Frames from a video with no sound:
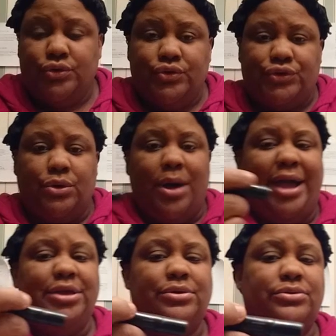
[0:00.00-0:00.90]
So
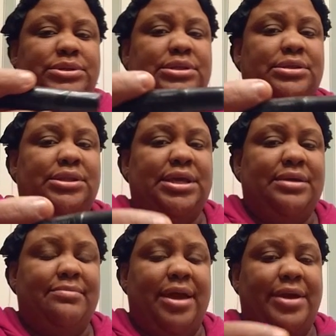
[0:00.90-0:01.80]
I use
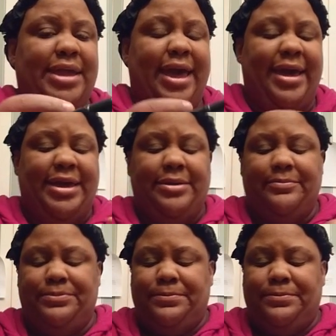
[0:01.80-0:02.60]
the Mary Kay,